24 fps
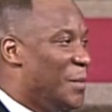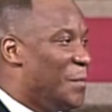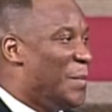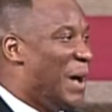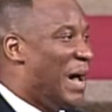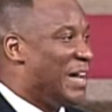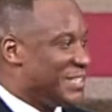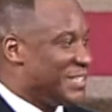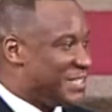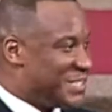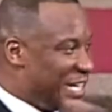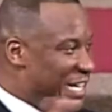
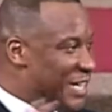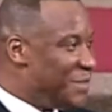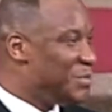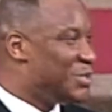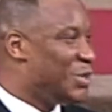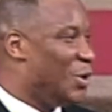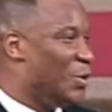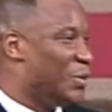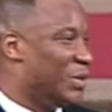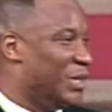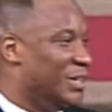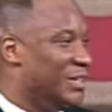By the same
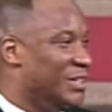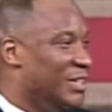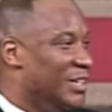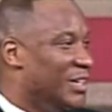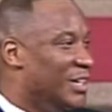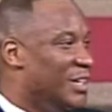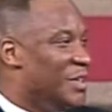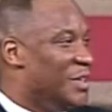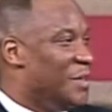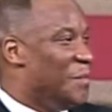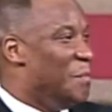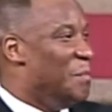token,
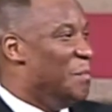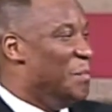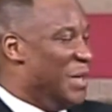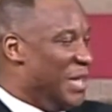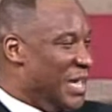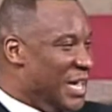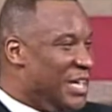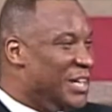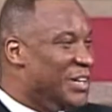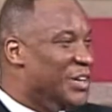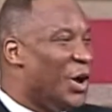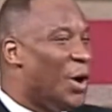
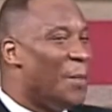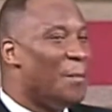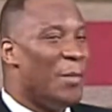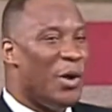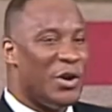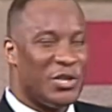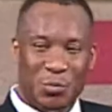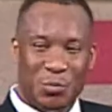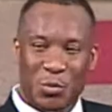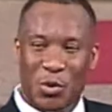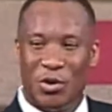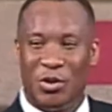men are
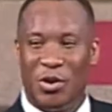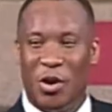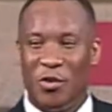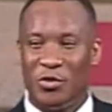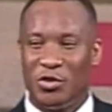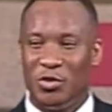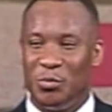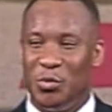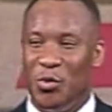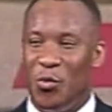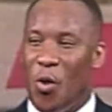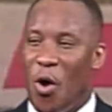much more
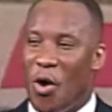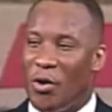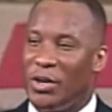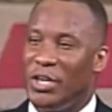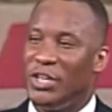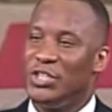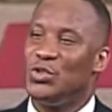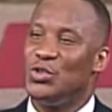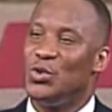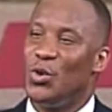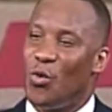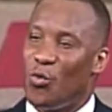comfortable
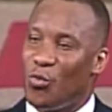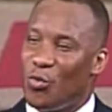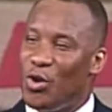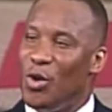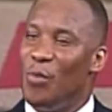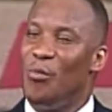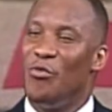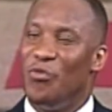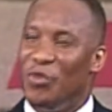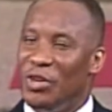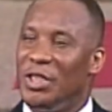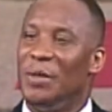walking into a
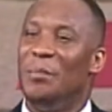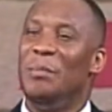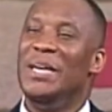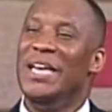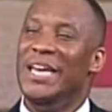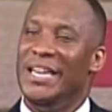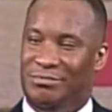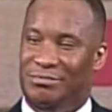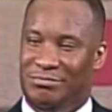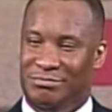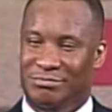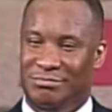room full of
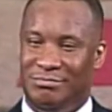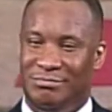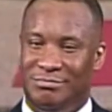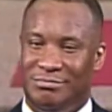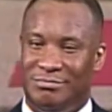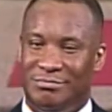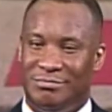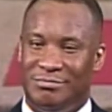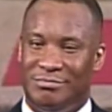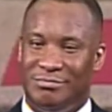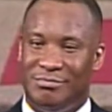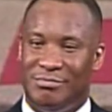men.
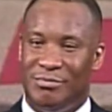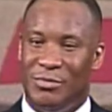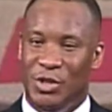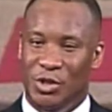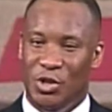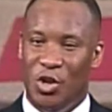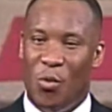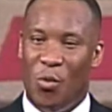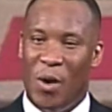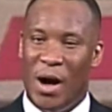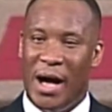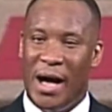
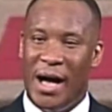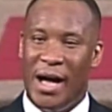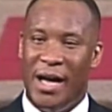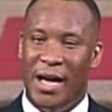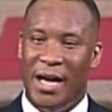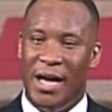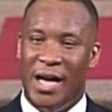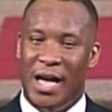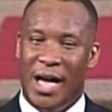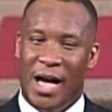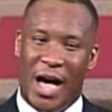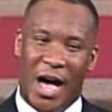You know why?
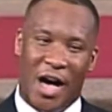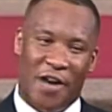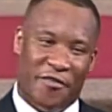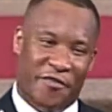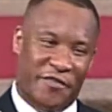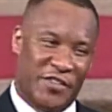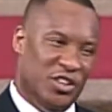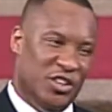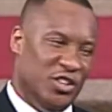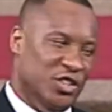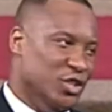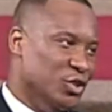I
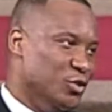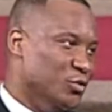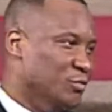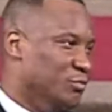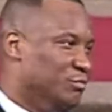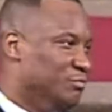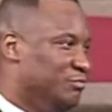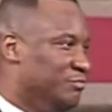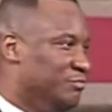feel you.